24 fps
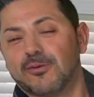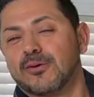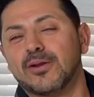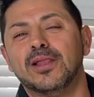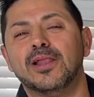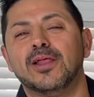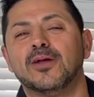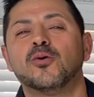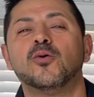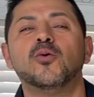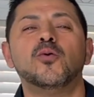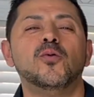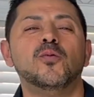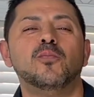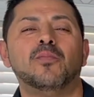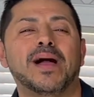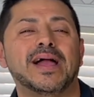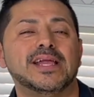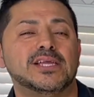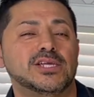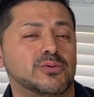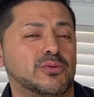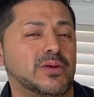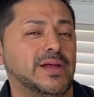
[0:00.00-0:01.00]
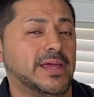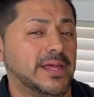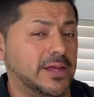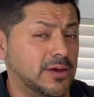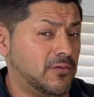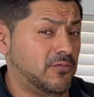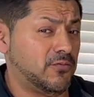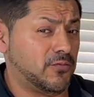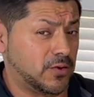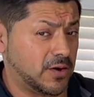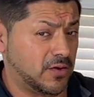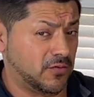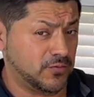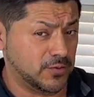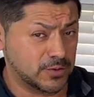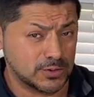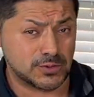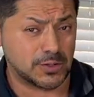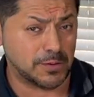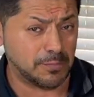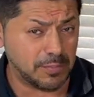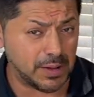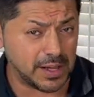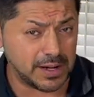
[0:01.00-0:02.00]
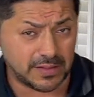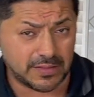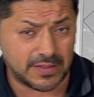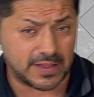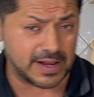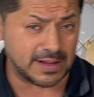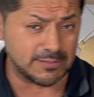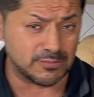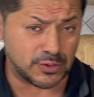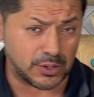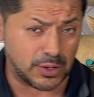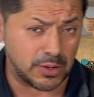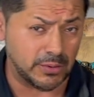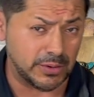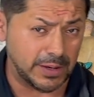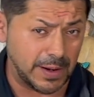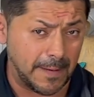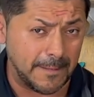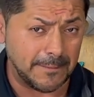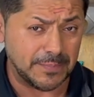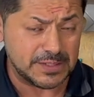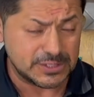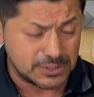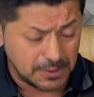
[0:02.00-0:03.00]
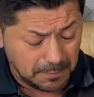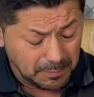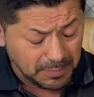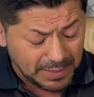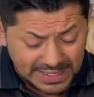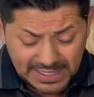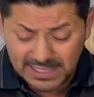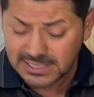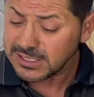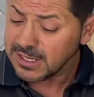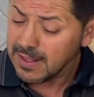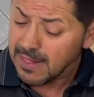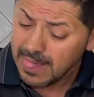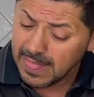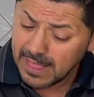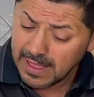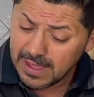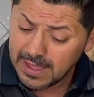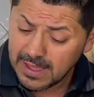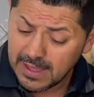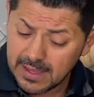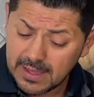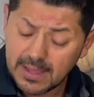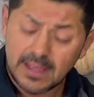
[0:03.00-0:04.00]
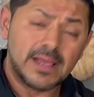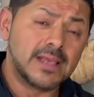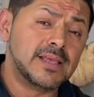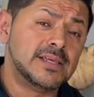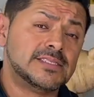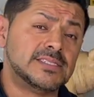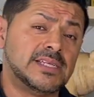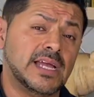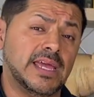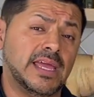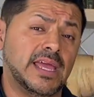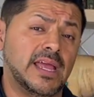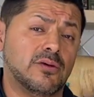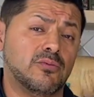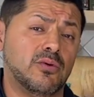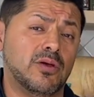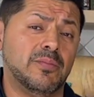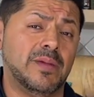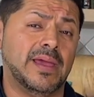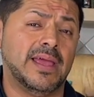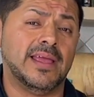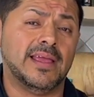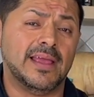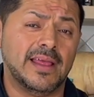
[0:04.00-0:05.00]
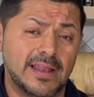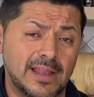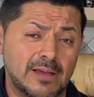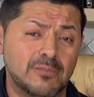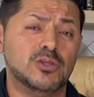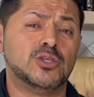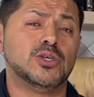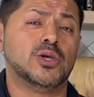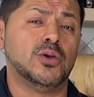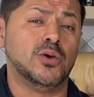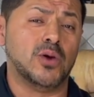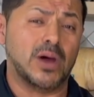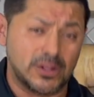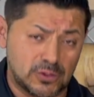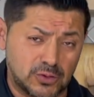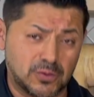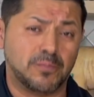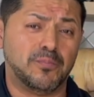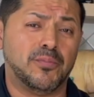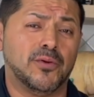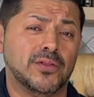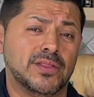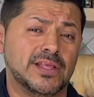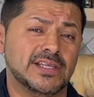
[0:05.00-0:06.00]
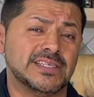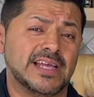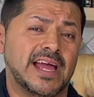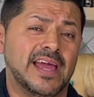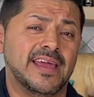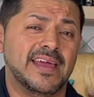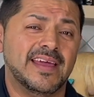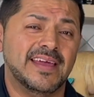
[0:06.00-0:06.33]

really cool batch right here for a future party that I'm throwing up. So please stay here with me. Let me show you how to pour this guy.